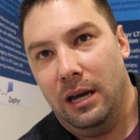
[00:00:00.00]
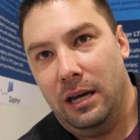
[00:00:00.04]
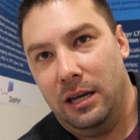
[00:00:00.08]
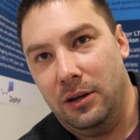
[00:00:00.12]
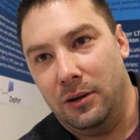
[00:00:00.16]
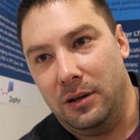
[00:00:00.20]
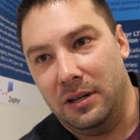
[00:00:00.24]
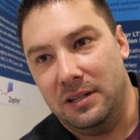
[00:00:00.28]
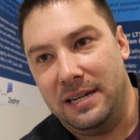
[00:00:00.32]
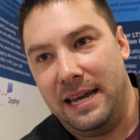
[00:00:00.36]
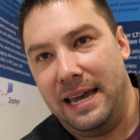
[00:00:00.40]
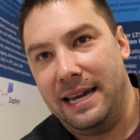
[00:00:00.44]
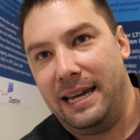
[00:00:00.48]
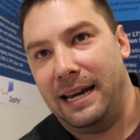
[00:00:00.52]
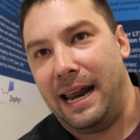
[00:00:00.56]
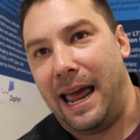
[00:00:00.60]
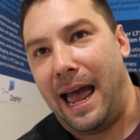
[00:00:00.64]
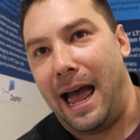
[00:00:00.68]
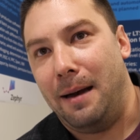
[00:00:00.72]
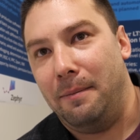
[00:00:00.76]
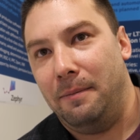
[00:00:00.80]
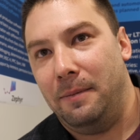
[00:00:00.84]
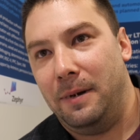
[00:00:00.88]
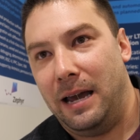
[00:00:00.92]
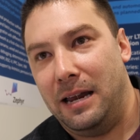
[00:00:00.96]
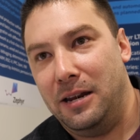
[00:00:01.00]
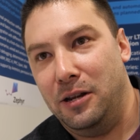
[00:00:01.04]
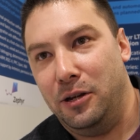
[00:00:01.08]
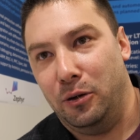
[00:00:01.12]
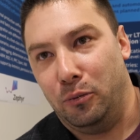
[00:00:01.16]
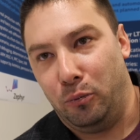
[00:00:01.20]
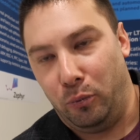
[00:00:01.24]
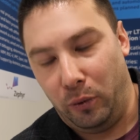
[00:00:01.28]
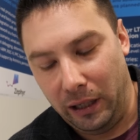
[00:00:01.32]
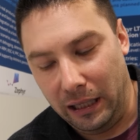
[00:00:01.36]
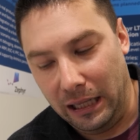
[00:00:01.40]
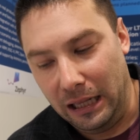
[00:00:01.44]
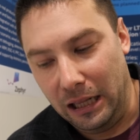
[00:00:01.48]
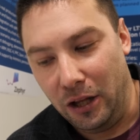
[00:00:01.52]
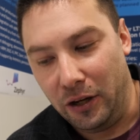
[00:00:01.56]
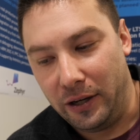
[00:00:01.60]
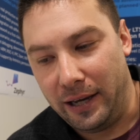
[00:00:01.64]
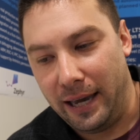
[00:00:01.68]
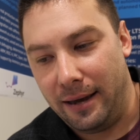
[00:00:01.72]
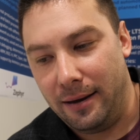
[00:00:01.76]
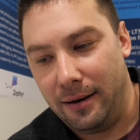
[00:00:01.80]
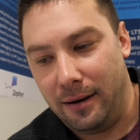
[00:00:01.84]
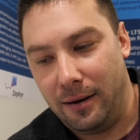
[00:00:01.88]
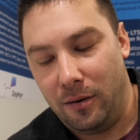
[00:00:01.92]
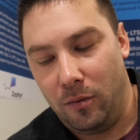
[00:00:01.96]
you could take an app and you can really look
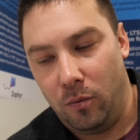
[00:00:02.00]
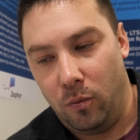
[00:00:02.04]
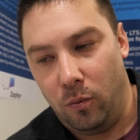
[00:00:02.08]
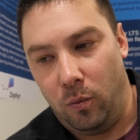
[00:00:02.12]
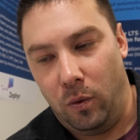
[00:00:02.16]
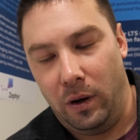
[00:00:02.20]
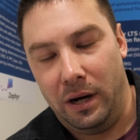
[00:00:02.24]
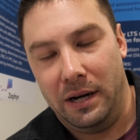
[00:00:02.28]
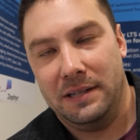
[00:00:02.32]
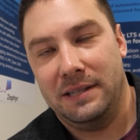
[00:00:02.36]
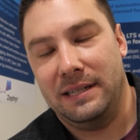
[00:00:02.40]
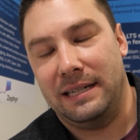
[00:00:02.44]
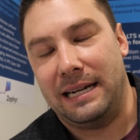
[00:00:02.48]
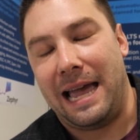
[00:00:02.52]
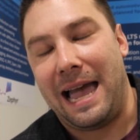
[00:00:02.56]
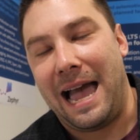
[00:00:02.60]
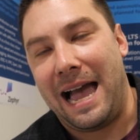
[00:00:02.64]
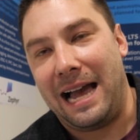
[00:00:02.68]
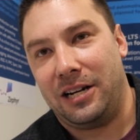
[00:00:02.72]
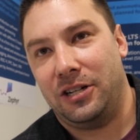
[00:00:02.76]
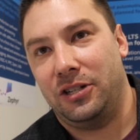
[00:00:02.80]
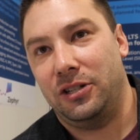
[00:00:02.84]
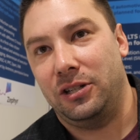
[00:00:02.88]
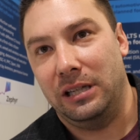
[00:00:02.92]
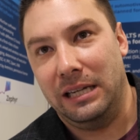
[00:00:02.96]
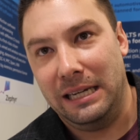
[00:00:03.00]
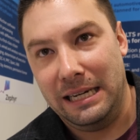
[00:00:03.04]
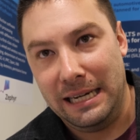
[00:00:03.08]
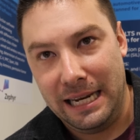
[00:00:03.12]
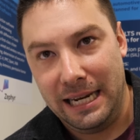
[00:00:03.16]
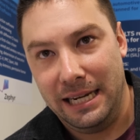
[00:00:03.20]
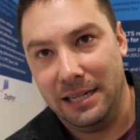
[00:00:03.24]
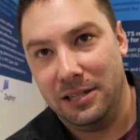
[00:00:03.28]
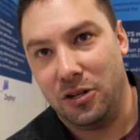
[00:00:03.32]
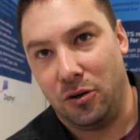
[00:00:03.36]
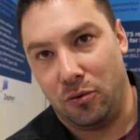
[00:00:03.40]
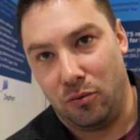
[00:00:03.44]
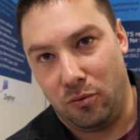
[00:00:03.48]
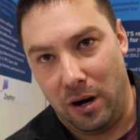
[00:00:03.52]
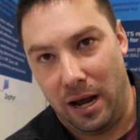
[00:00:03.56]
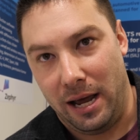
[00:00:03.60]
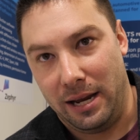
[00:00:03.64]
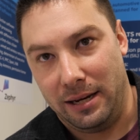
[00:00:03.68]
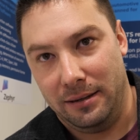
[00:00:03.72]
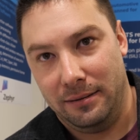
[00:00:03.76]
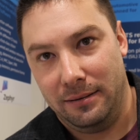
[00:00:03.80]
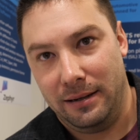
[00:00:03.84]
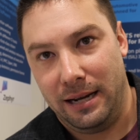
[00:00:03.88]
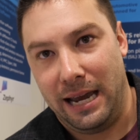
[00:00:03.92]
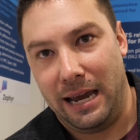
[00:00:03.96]
at what does it actually need to
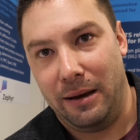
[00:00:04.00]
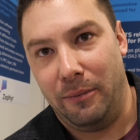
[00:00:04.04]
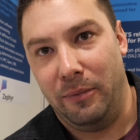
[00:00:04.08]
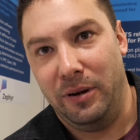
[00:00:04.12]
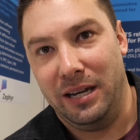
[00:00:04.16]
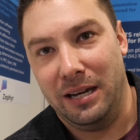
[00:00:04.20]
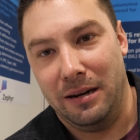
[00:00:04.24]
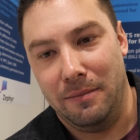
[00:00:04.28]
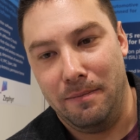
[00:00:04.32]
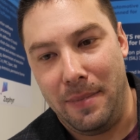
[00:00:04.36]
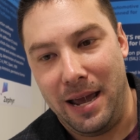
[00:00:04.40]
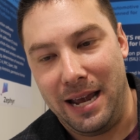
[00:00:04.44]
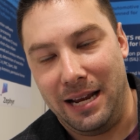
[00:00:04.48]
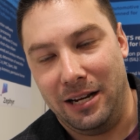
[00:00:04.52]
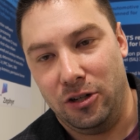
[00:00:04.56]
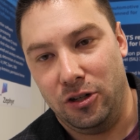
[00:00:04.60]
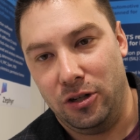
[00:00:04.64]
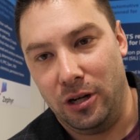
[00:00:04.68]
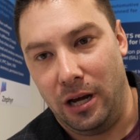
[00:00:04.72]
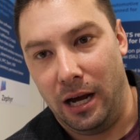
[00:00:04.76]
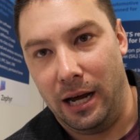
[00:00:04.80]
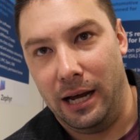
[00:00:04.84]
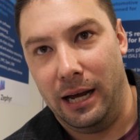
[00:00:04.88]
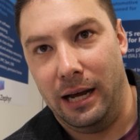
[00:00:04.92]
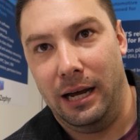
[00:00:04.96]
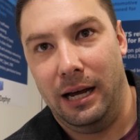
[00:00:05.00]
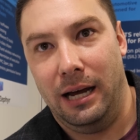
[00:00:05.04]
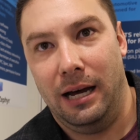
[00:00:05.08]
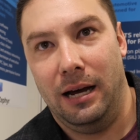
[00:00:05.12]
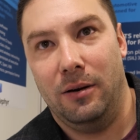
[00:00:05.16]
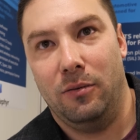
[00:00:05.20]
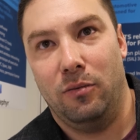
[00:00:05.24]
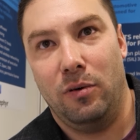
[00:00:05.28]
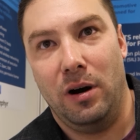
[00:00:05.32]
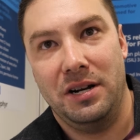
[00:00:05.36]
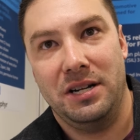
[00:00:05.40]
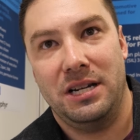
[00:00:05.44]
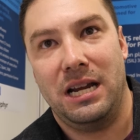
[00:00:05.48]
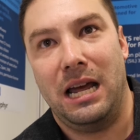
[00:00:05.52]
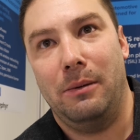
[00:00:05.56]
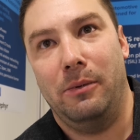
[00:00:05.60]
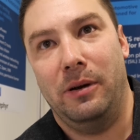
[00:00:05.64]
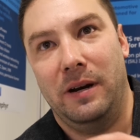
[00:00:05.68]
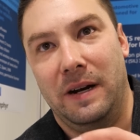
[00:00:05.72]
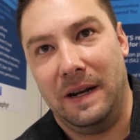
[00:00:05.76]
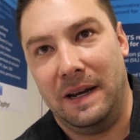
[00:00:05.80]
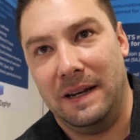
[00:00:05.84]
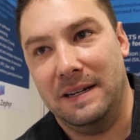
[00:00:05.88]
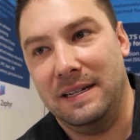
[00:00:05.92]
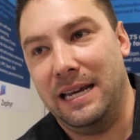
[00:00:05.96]
run, and we can make a runtime
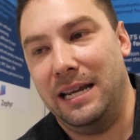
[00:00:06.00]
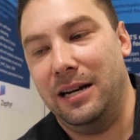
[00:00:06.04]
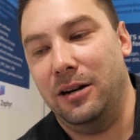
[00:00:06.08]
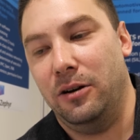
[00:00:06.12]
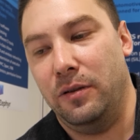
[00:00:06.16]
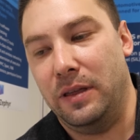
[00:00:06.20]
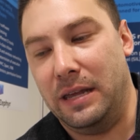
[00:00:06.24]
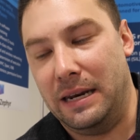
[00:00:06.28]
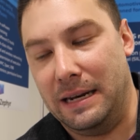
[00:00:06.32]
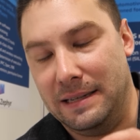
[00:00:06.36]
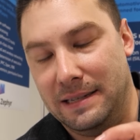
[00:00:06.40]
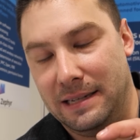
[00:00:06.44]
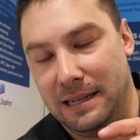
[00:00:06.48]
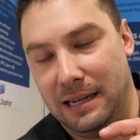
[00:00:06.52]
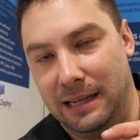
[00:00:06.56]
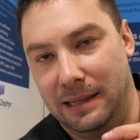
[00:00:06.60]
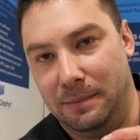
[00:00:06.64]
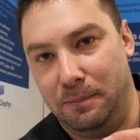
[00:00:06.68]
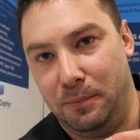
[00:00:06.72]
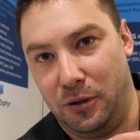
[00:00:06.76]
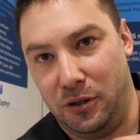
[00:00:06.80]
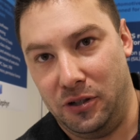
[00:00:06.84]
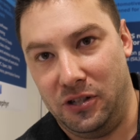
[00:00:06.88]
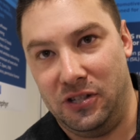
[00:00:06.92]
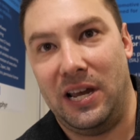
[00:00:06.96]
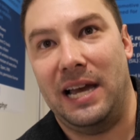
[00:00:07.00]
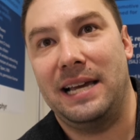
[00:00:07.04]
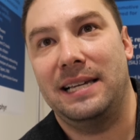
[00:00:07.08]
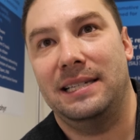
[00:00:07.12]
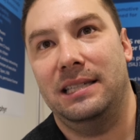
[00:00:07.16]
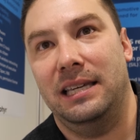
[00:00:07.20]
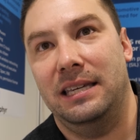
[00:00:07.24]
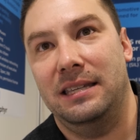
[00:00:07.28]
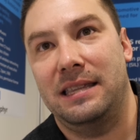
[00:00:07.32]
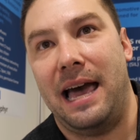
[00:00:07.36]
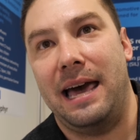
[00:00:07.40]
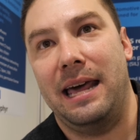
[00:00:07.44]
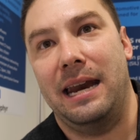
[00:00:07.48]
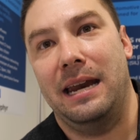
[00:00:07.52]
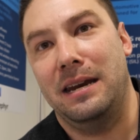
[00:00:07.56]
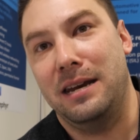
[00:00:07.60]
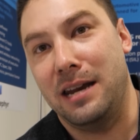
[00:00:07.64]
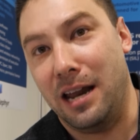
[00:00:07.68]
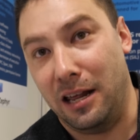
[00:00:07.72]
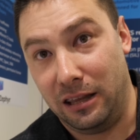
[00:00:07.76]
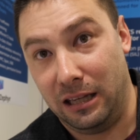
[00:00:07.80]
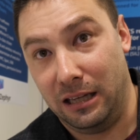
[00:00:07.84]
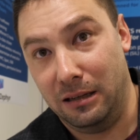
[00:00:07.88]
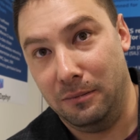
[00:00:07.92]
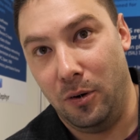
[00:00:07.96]
in a container that is precisely that and
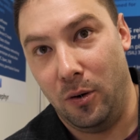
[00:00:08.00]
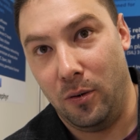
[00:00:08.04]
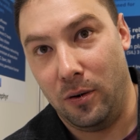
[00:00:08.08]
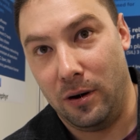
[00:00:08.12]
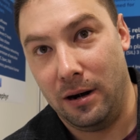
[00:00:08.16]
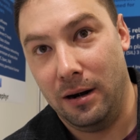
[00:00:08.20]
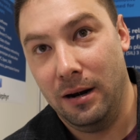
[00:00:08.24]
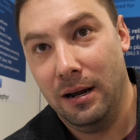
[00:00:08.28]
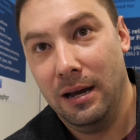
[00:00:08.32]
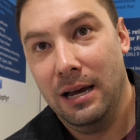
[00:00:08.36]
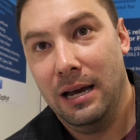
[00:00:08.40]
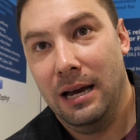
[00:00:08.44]
nothing more.